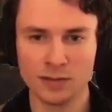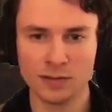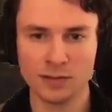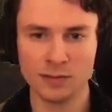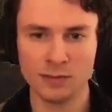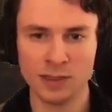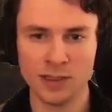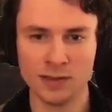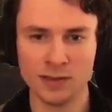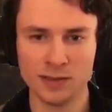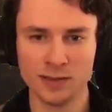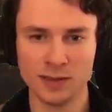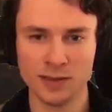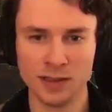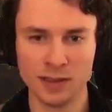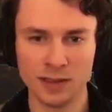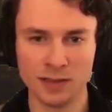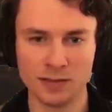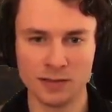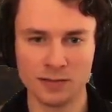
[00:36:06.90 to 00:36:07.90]
managed to
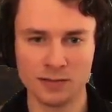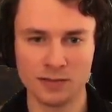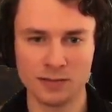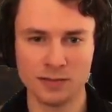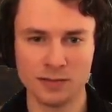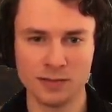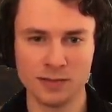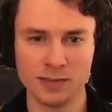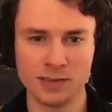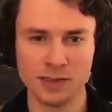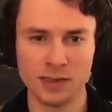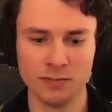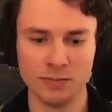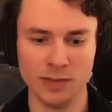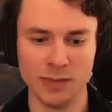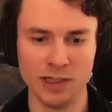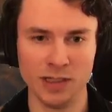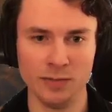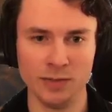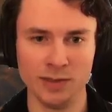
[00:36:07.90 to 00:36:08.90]
get some
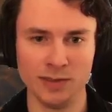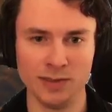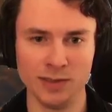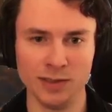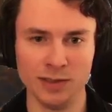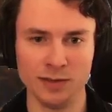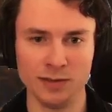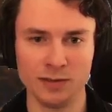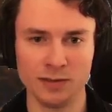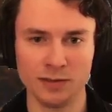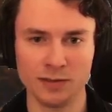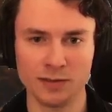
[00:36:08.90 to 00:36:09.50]
damage in.